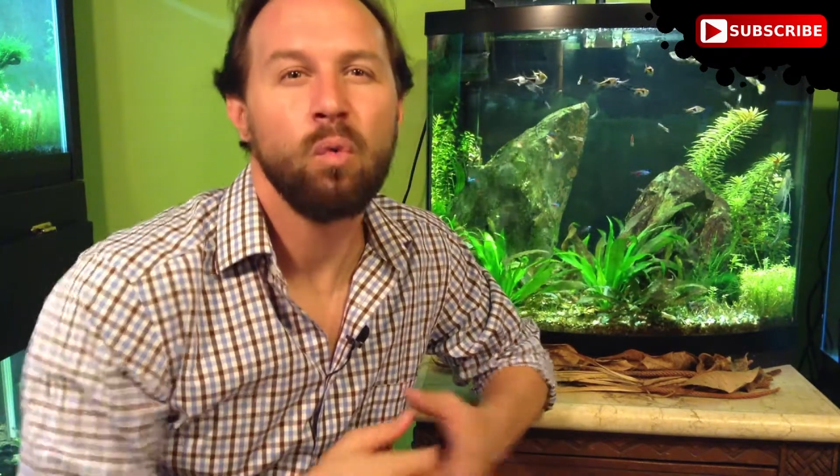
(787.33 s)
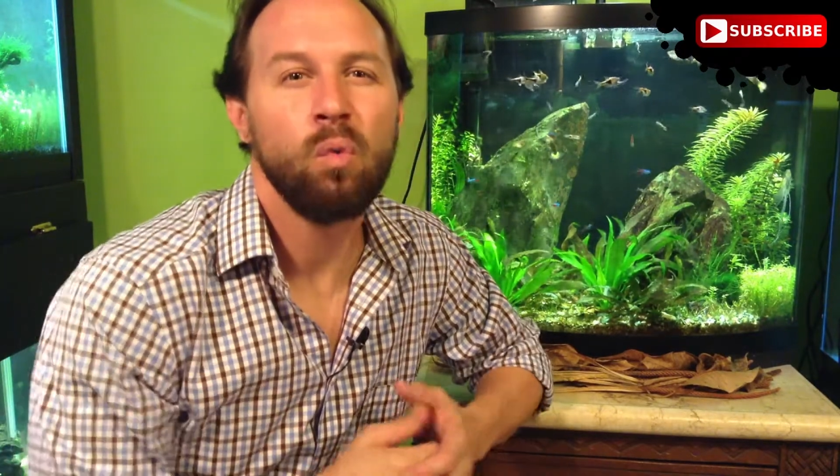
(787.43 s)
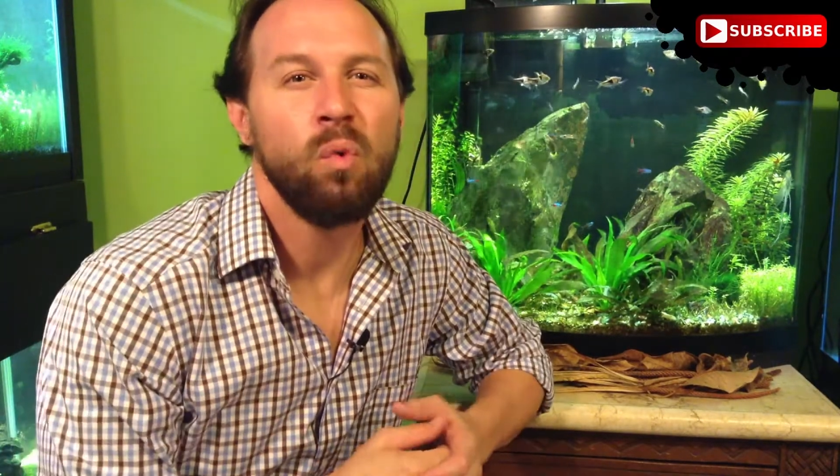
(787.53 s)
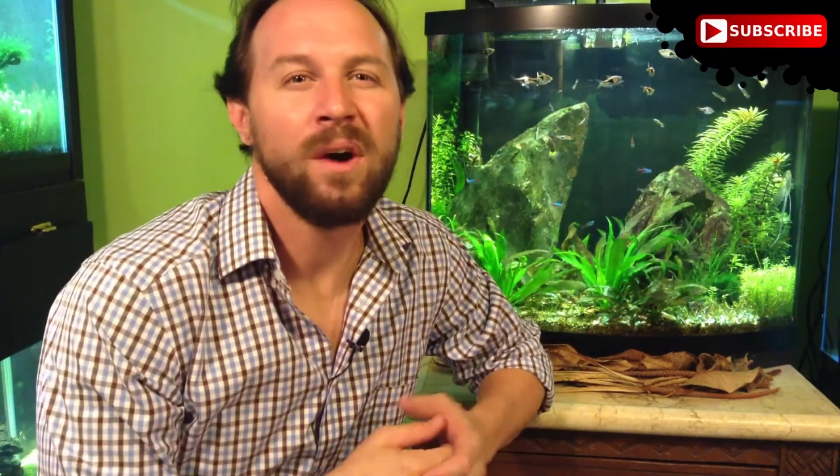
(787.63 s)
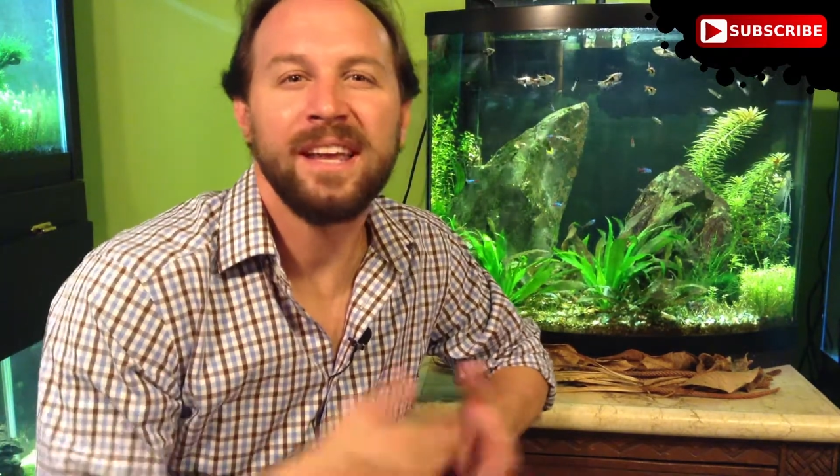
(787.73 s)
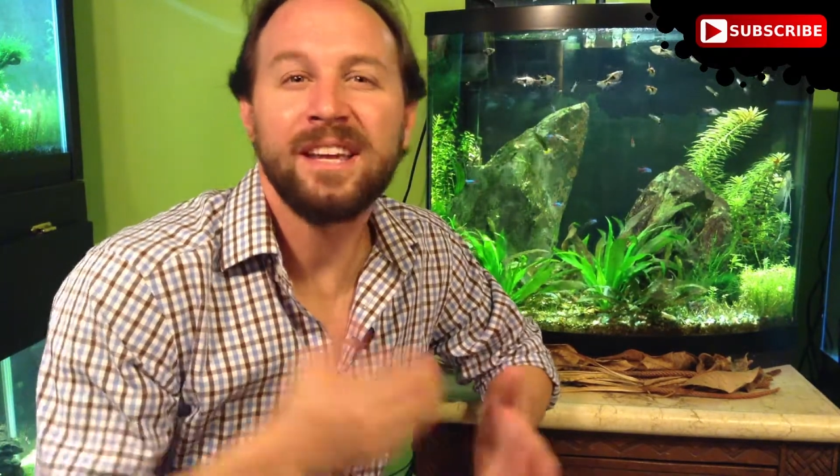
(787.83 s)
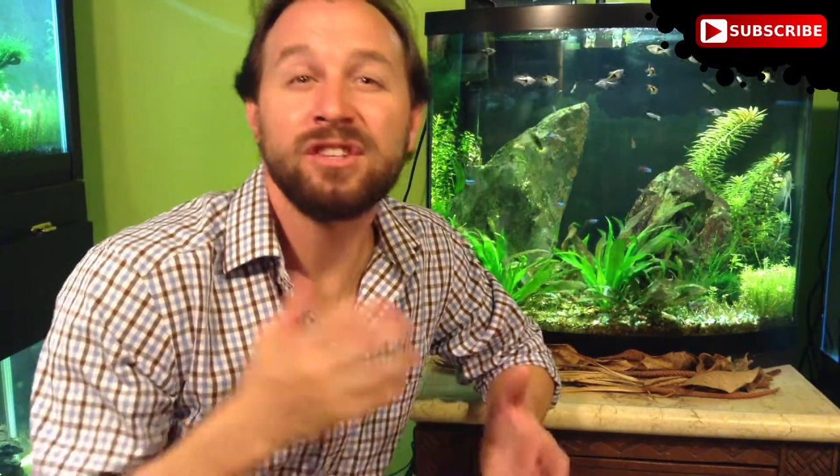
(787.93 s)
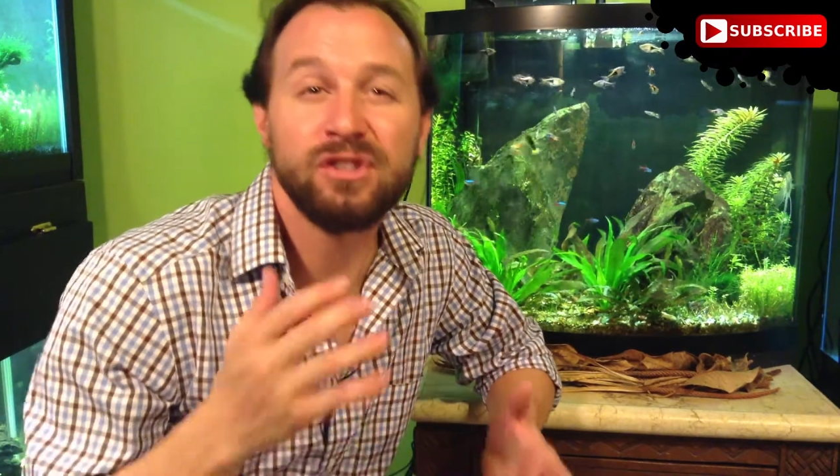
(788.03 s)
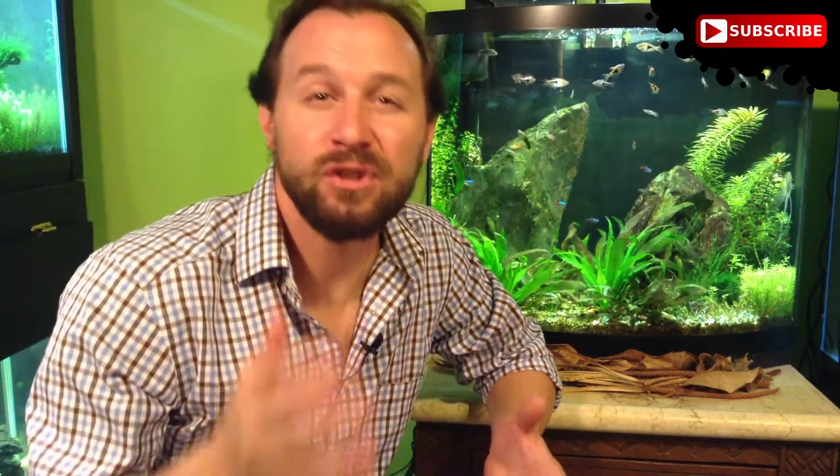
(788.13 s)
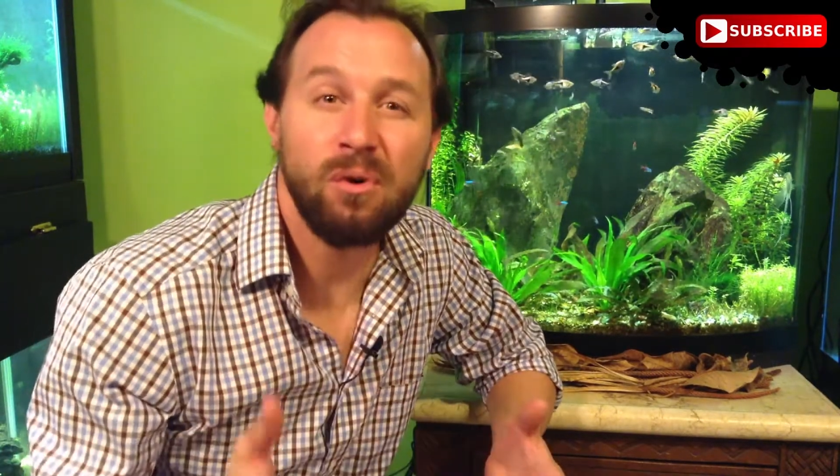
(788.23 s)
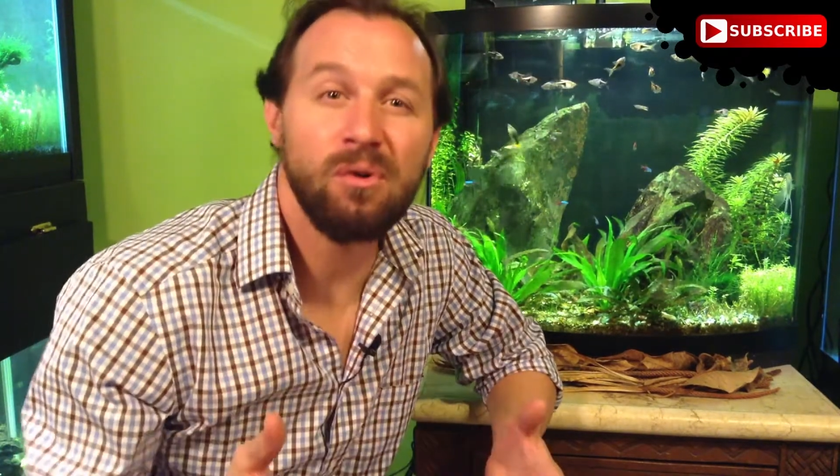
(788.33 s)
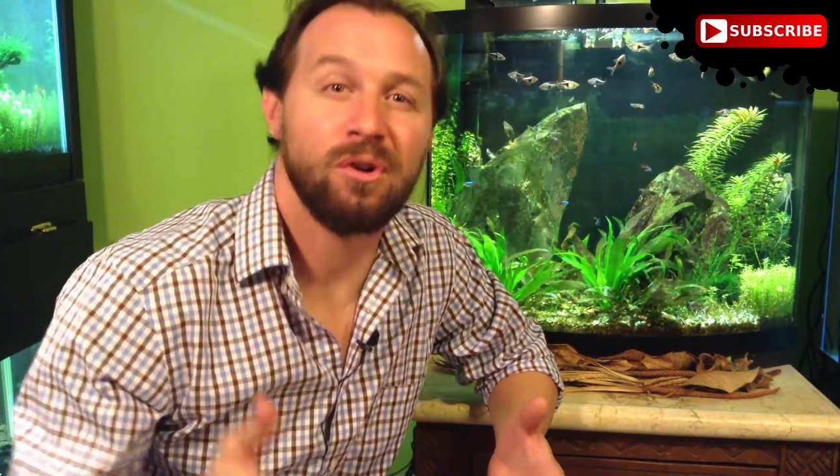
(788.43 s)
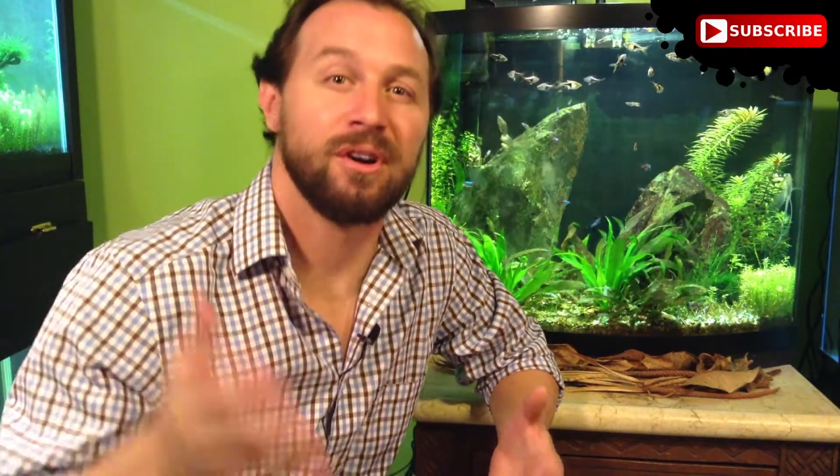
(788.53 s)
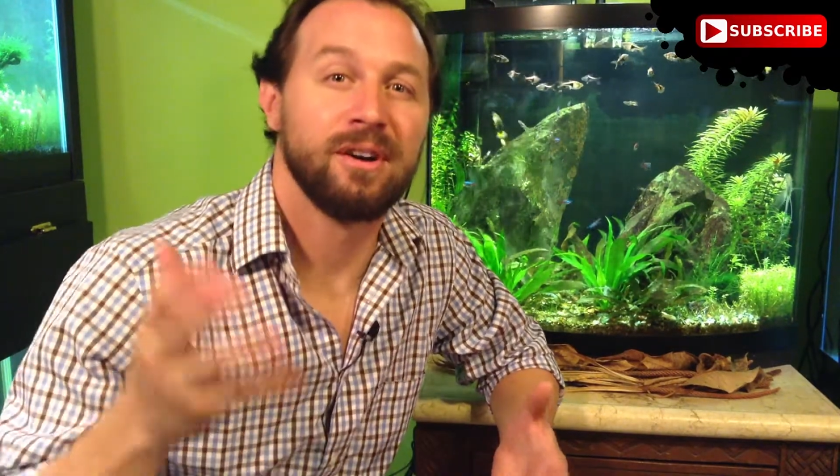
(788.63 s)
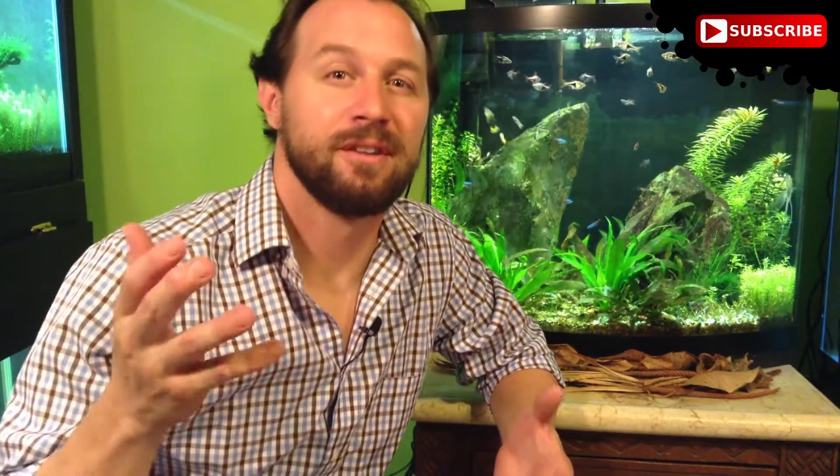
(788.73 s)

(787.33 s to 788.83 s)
what is your